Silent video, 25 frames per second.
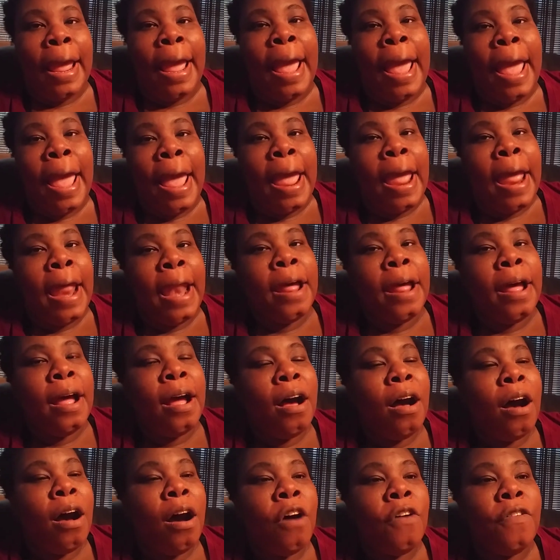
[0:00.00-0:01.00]
And
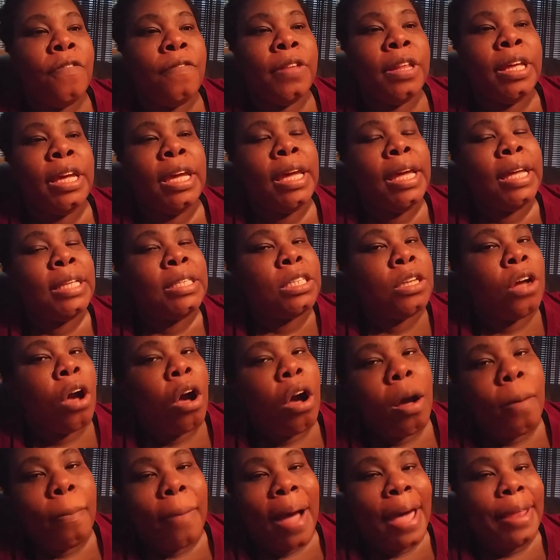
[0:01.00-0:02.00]
hopefully it's
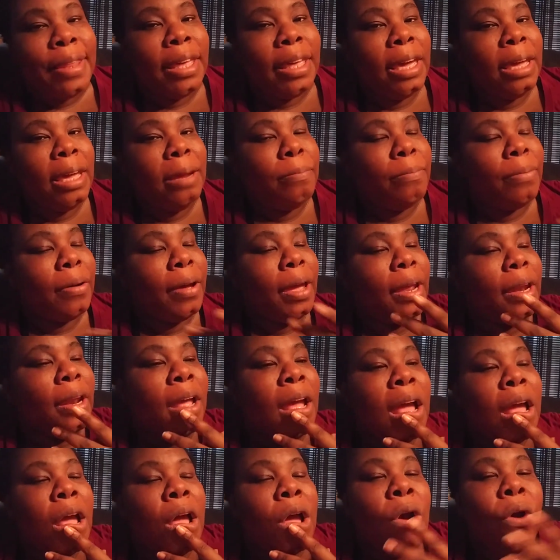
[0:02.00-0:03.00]
gone by then, but
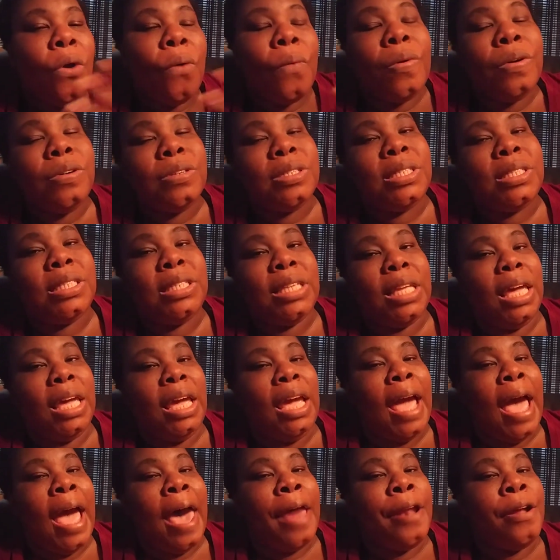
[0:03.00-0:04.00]
We'll
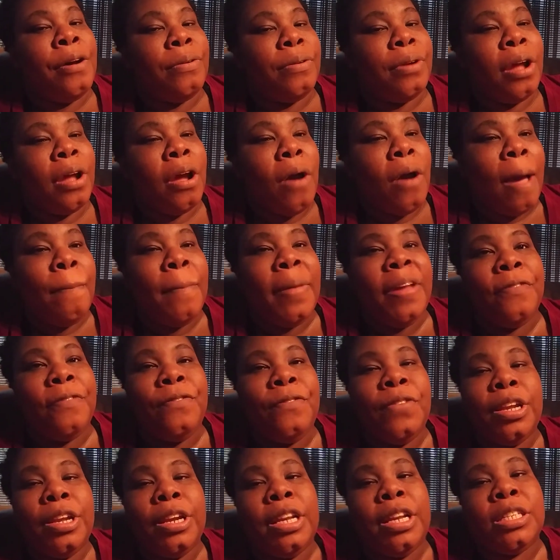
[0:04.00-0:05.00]
see. I don't know. I've been
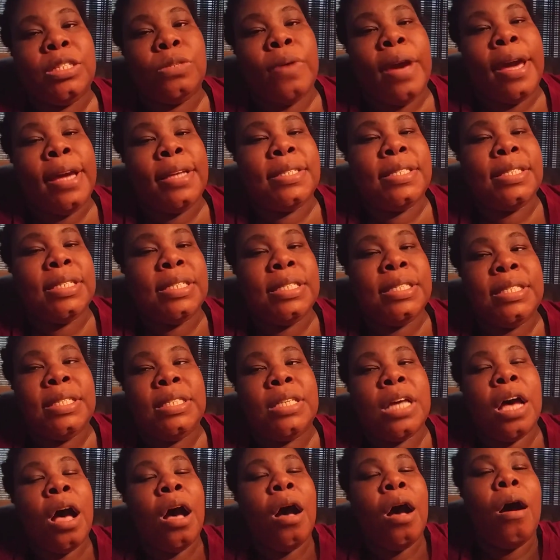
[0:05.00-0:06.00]
feeling this way
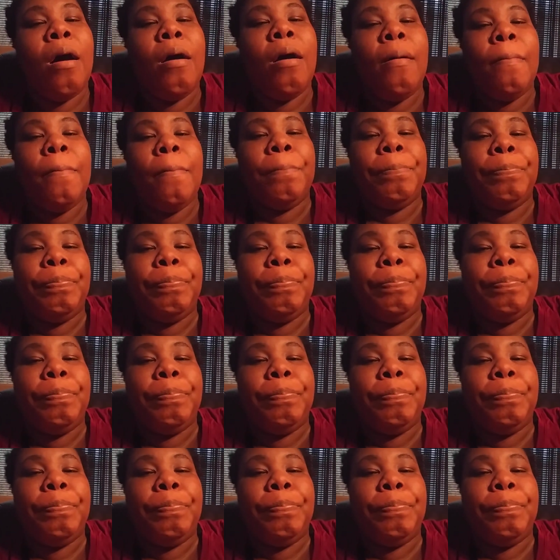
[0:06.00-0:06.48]
since, um,